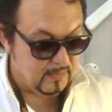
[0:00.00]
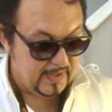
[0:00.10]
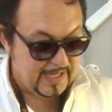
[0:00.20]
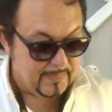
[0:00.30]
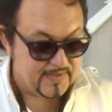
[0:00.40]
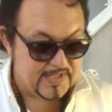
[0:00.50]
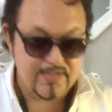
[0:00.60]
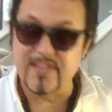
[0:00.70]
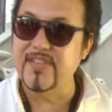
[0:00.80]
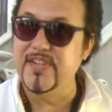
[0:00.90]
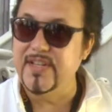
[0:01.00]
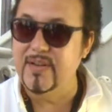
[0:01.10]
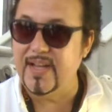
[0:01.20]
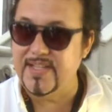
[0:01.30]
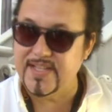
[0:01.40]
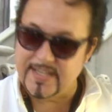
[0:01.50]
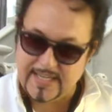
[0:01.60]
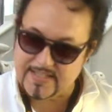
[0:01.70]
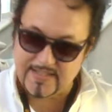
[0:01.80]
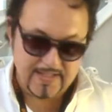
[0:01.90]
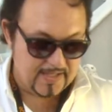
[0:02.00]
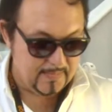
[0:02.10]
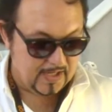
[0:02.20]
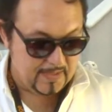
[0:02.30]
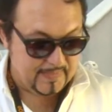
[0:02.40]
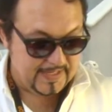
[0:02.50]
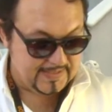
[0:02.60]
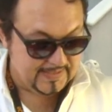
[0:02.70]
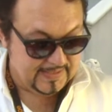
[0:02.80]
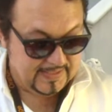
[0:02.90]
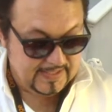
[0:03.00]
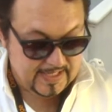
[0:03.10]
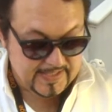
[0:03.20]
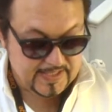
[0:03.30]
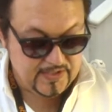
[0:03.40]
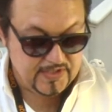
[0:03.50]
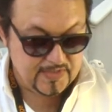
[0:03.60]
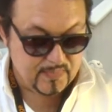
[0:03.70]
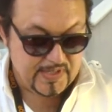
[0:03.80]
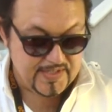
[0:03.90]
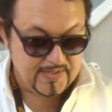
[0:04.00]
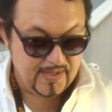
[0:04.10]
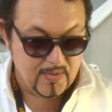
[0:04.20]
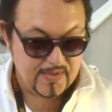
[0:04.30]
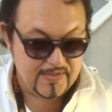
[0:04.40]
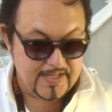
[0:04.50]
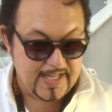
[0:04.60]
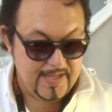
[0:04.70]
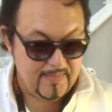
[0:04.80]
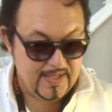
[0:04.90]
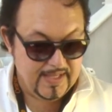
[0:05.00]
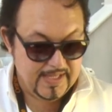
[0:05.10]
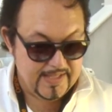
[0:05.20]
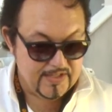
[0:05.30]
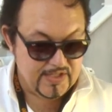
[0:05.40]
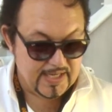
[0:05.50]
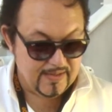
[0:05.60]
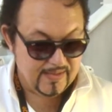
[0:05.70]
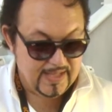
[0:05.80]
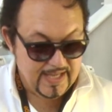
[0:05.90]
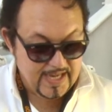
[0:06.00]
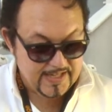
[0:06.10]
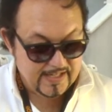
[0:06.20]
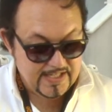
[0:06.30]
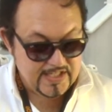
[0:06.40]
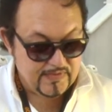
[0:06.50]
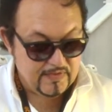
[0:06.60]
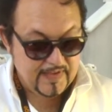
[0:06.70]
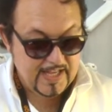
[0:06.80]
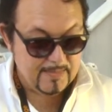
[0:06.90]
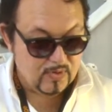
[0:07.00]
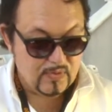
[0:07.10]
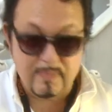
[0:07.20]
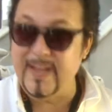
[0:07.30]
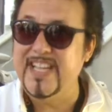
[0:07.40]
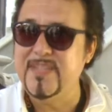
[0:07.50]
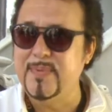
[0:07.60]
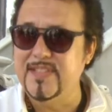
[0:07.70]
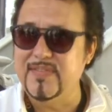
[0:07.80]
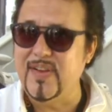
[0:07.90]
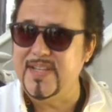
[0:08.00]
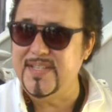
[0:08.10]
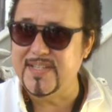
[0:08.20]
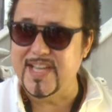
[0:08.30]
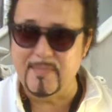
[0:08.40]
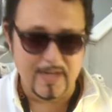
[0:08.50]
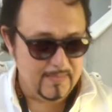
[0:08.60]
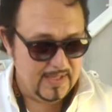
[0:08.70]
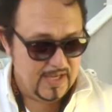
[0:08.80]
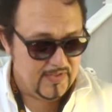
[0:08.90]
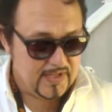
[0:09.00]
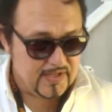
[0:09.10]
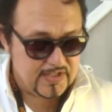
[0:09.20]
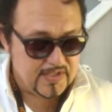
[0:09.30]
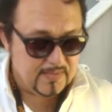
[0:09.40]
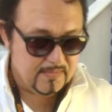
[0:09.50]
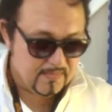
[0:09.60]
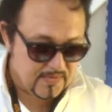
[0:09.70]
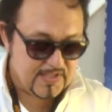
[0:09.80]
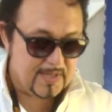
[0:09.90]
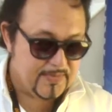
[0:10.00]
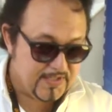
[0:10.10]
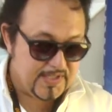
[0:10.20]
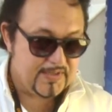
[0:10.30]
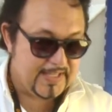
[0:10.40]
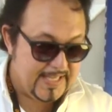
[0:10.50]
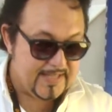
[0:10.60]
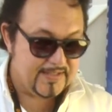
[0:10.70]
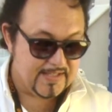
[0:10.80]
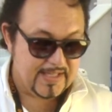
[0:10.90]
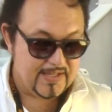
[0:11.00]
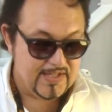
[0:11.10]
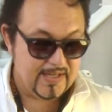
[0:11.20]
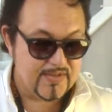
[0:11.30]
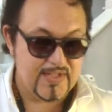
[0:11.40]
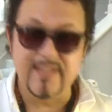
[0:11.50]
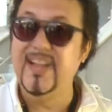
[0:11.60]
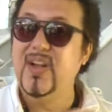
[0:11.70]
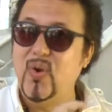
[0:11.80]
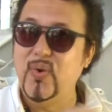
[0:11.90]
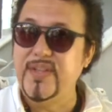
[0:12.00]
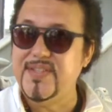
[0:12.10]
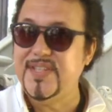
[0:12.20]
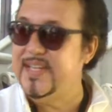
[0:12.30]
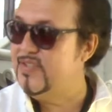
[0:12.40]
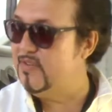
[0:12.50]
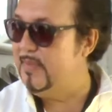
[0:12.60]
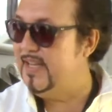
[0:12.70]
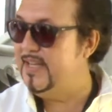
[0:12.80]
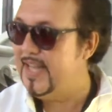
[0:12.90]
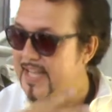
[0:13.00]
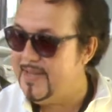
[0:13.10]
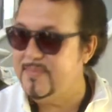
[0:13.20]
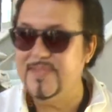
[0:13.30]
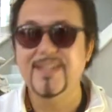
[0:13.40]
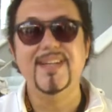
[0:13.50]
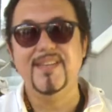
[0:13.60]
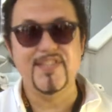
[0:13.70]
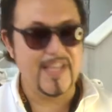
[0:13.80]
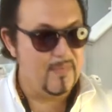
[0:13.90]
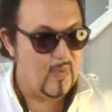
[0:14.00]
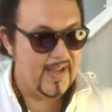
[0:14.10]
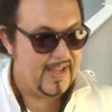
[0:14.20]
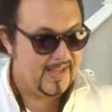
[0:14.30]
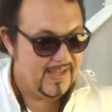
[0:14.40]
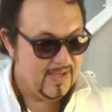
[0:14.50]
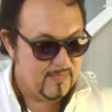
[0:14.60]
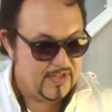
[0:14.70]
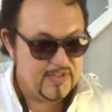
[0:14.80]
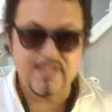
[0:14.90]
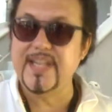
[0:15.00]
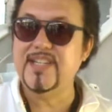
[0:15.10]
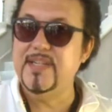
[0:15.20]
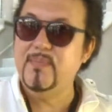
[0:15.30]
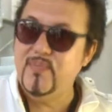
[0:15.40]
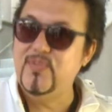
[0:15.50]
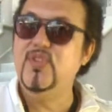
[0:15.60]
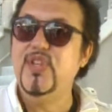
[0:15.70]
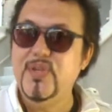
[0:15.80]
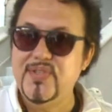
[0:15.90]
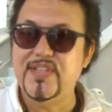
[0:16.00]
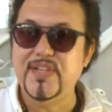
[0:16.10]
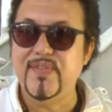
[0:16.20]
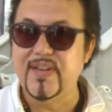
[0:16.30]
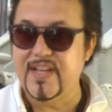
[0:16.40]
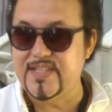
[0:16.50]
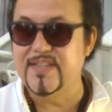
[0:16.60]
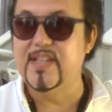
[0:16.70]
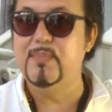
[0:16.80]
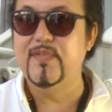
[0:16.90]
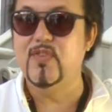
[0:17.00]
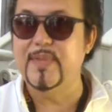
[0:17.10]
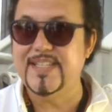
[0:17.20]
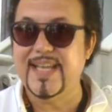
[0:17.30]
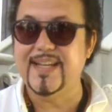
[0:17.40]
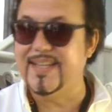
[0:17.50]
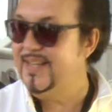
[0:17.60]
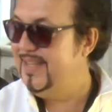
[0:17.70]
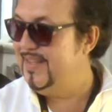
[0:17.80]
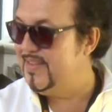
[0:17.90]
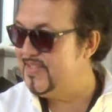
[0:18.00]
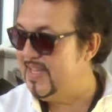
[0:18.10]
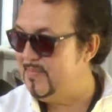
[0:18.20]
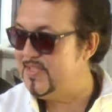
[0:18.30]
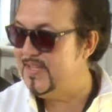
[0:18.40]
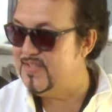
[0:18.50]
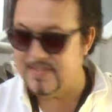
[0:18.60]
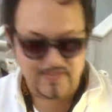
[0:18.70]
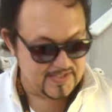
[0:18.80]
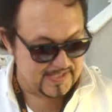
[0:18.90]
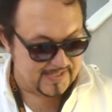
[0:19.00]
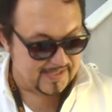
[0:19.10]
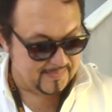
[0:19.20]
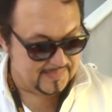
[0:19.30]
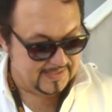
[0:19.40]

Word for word: What happens is that the new lights connect to the iPad, and then you just press and hold on the name in the channel and a list of available replacement devices come up that you can just substitute into that channel. So all your scenes remain named the same way, but you just actually use the different lights and they'll perform exactly the same scenes that you just set up.